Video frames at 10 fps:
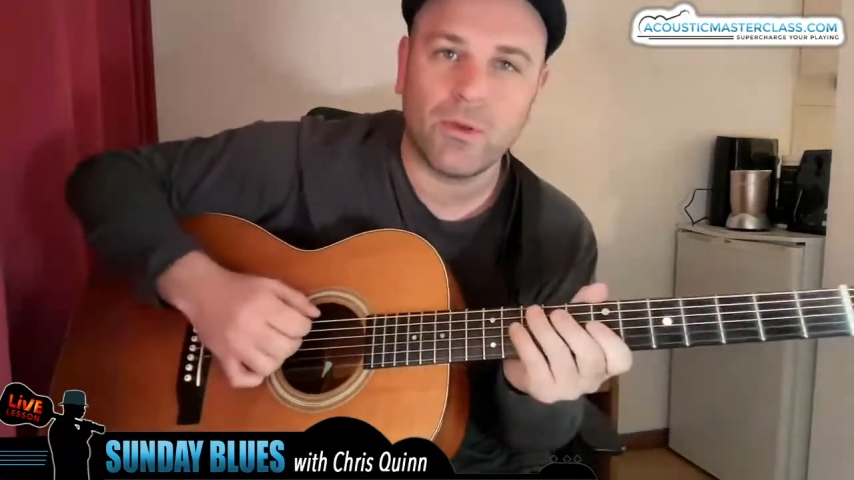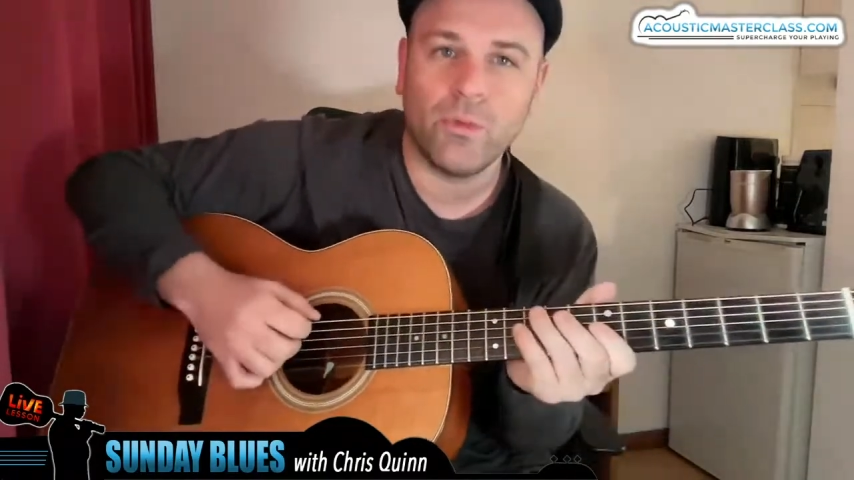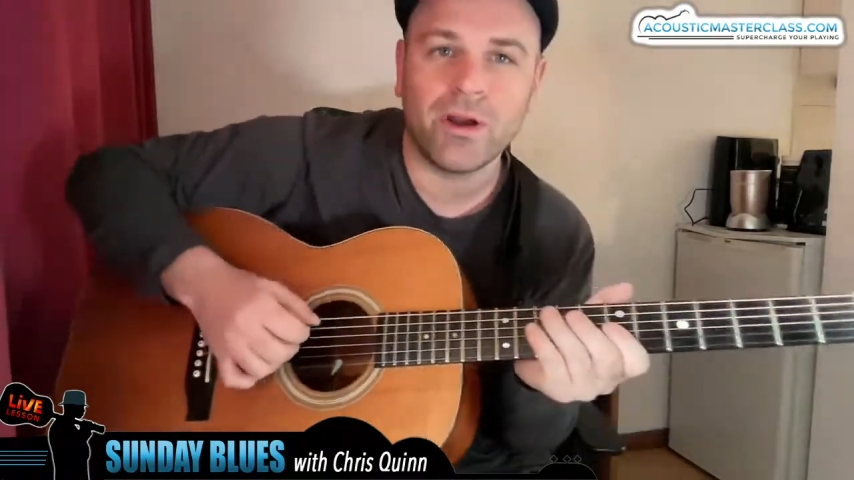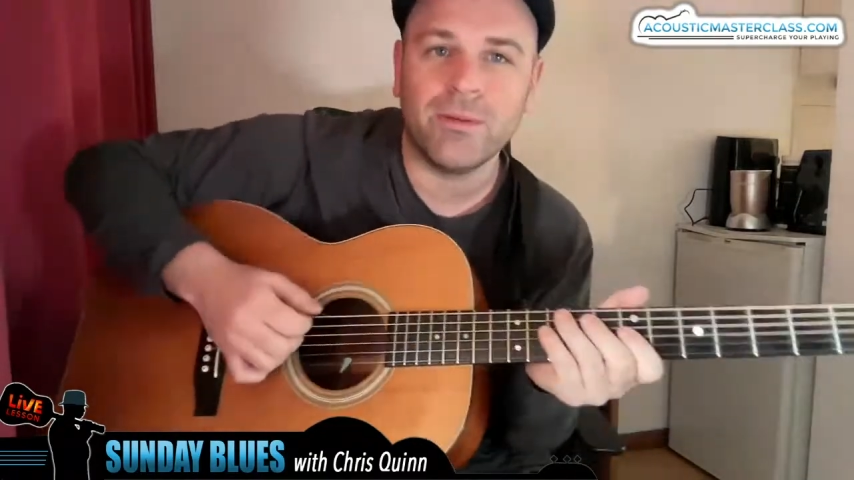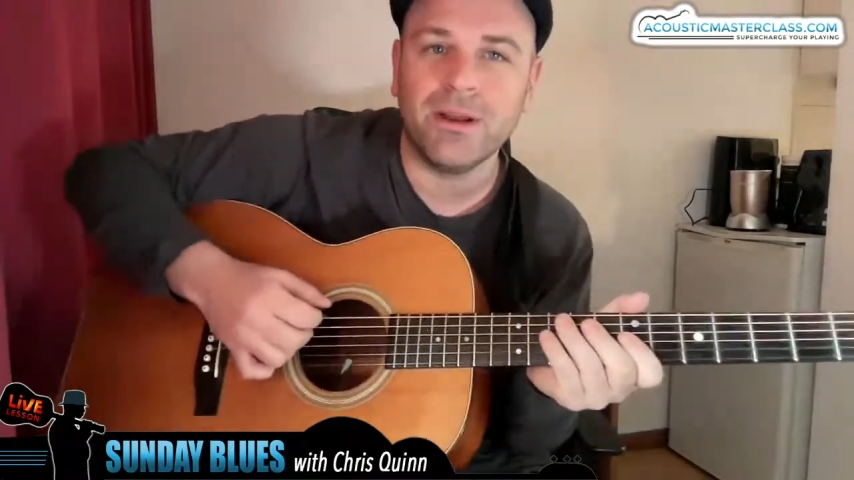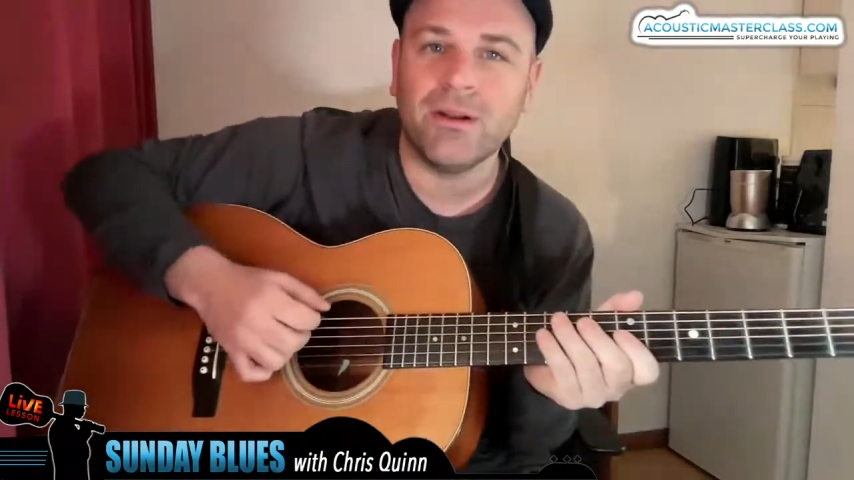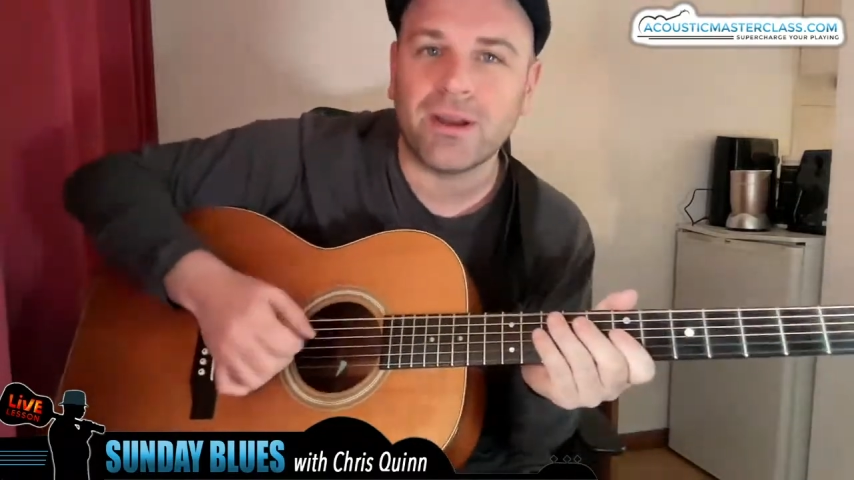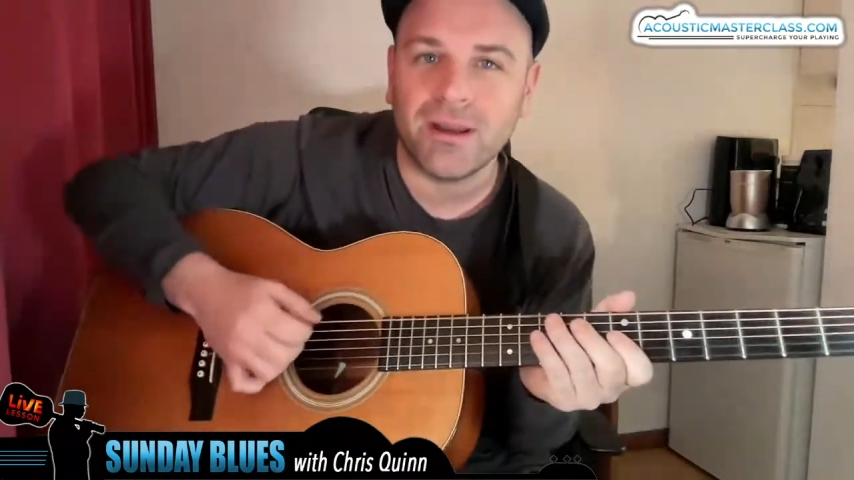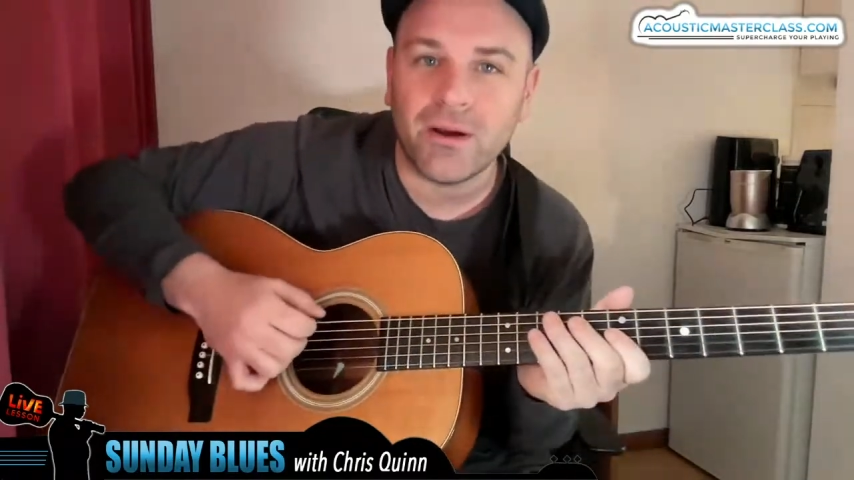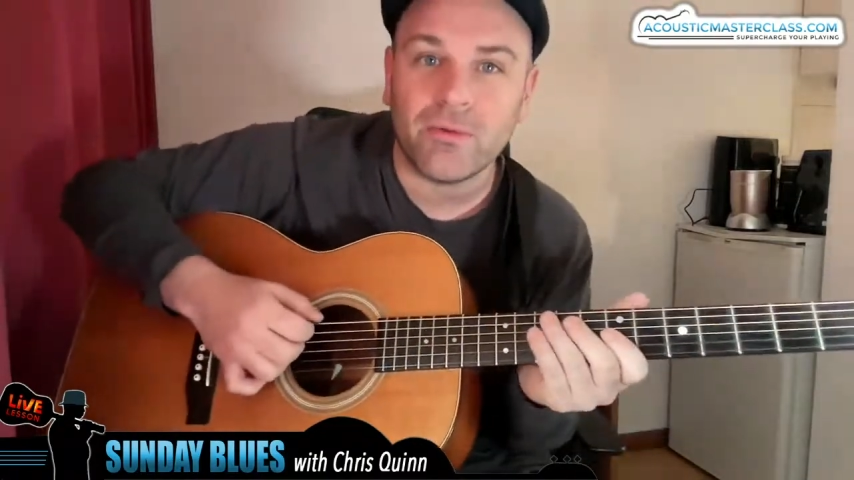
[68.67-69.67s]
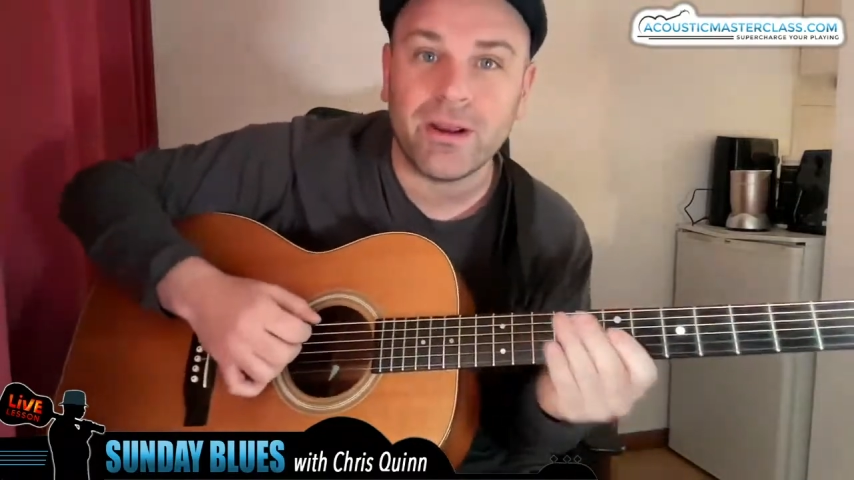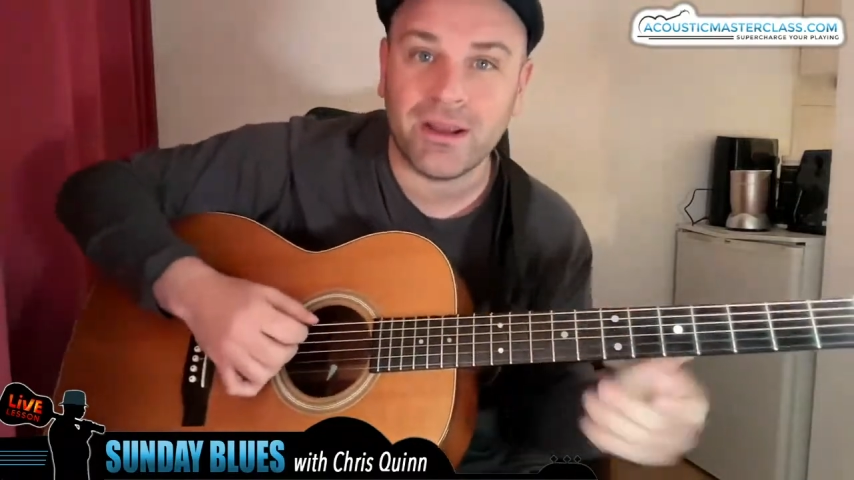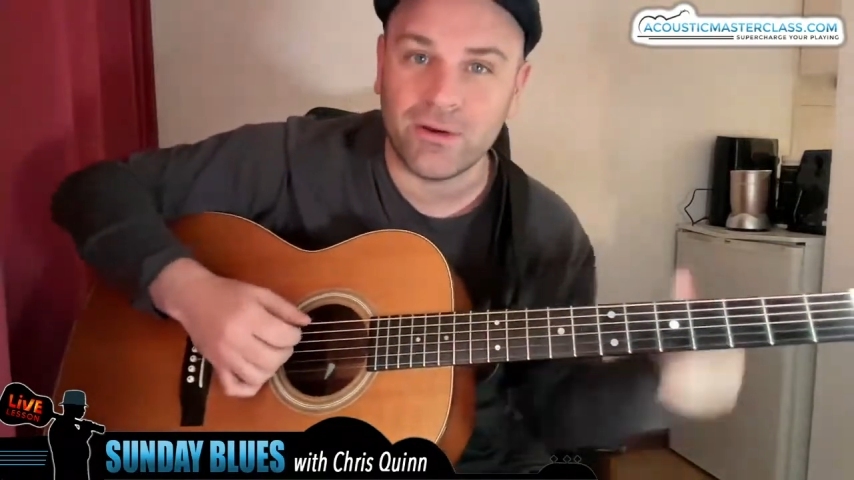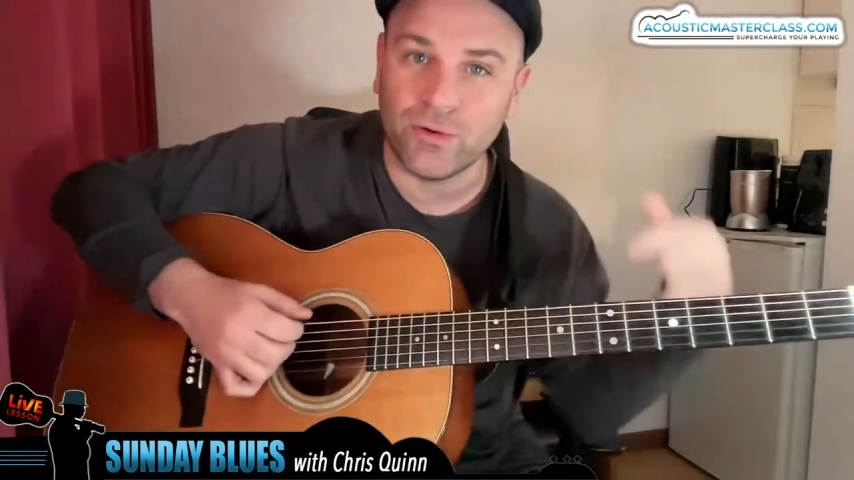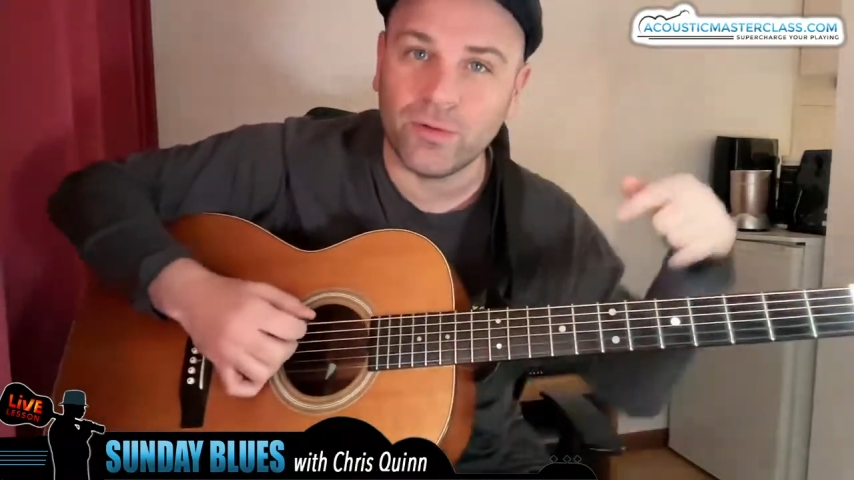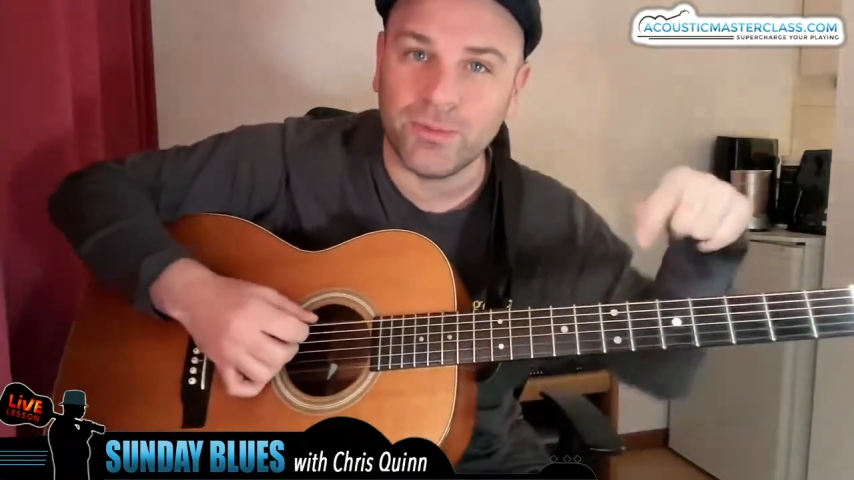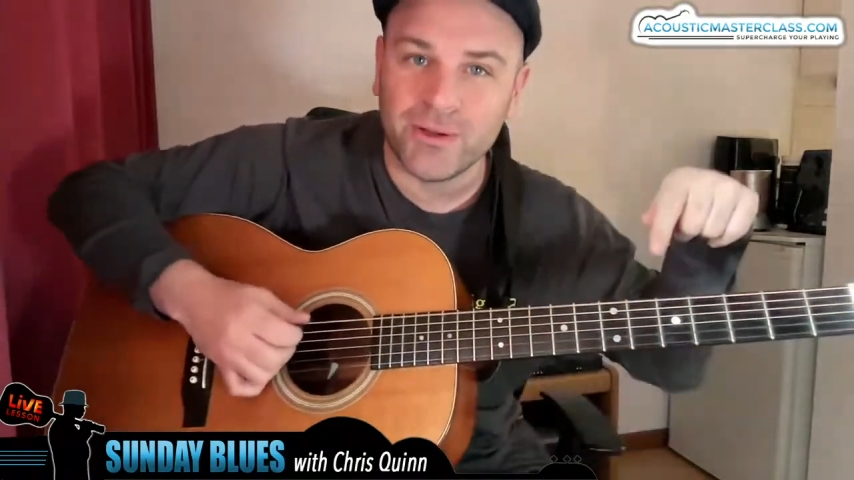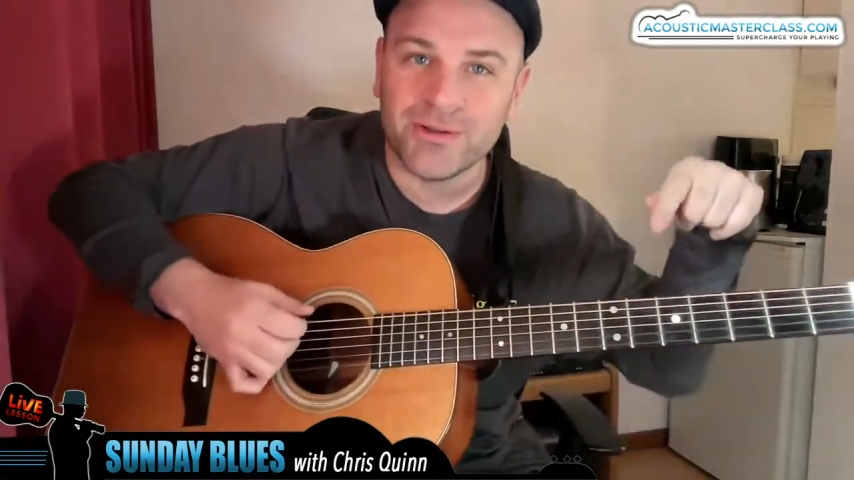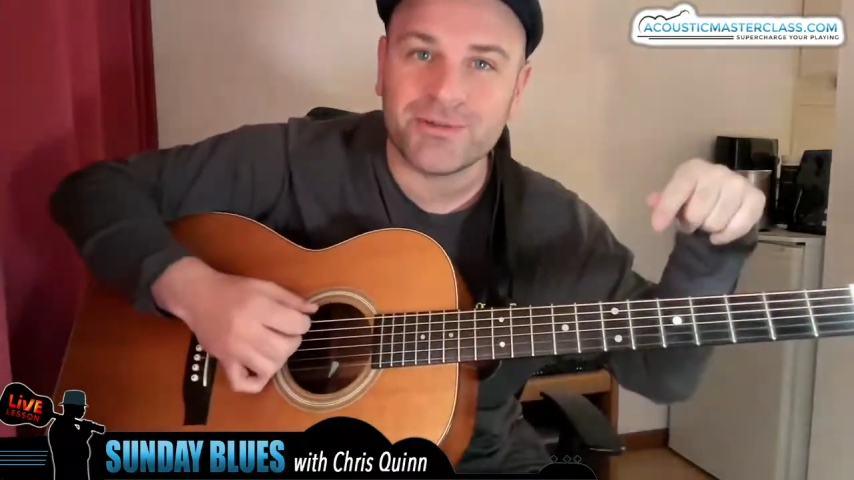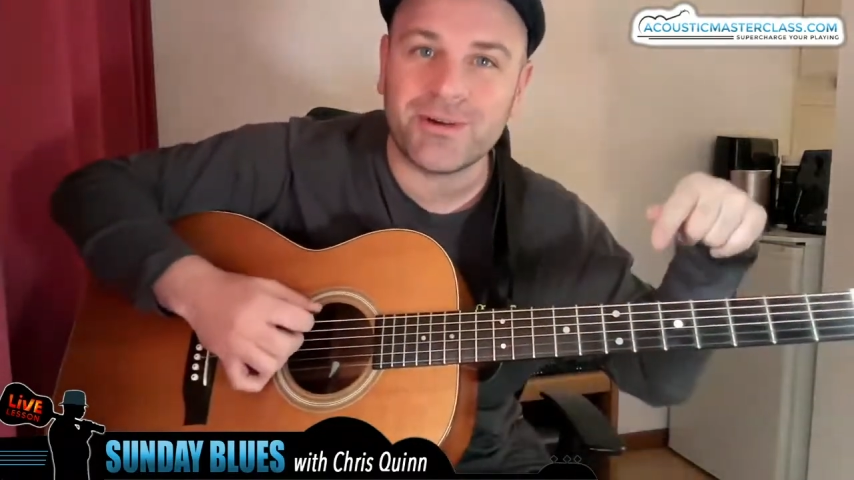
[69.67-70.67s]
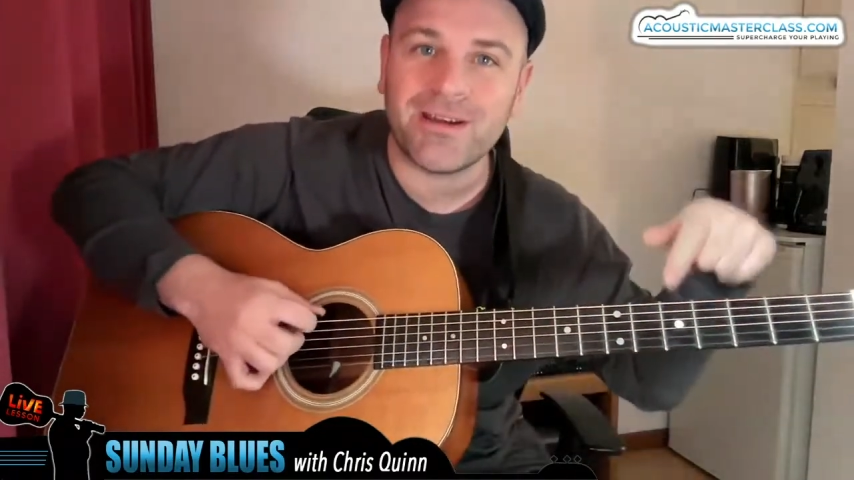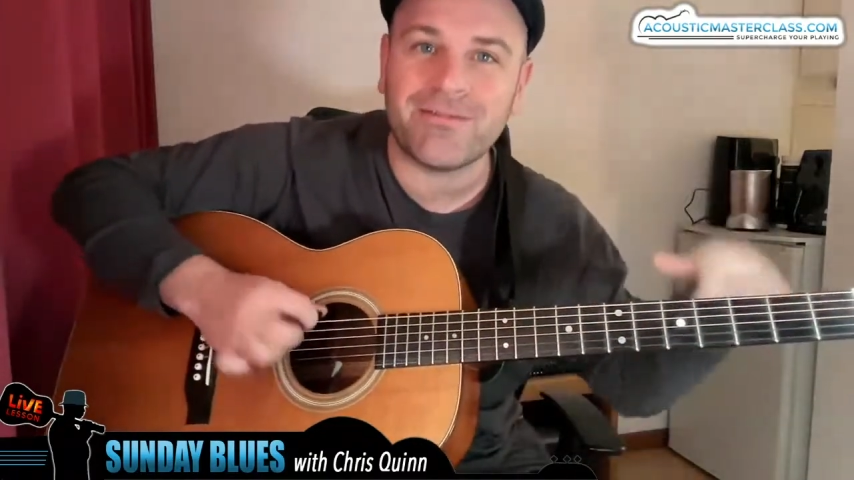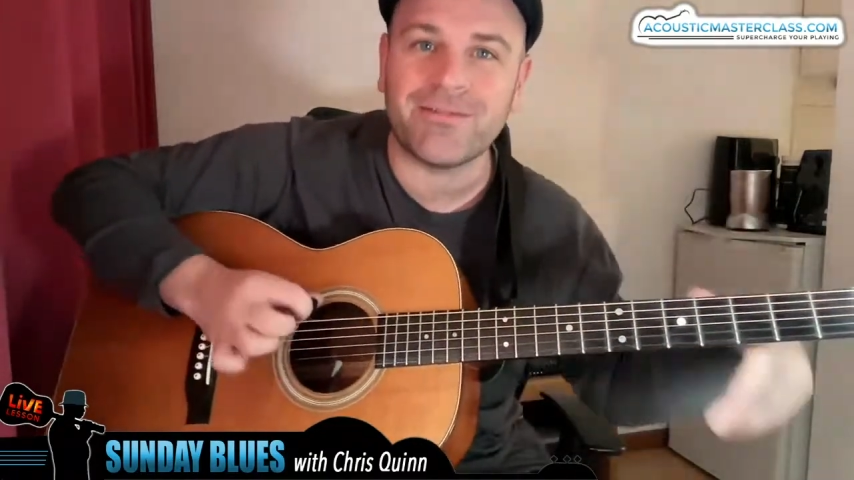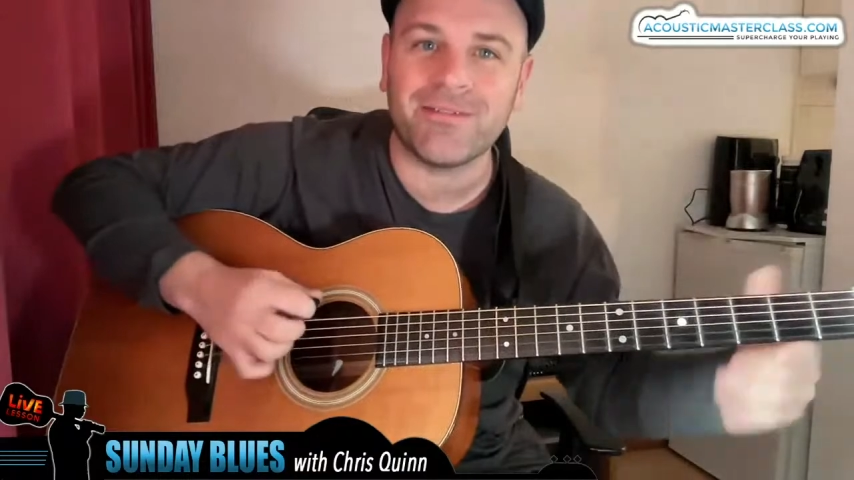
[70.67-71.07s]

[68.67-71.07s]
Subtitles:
we're going to be looking at a really cool blues riff.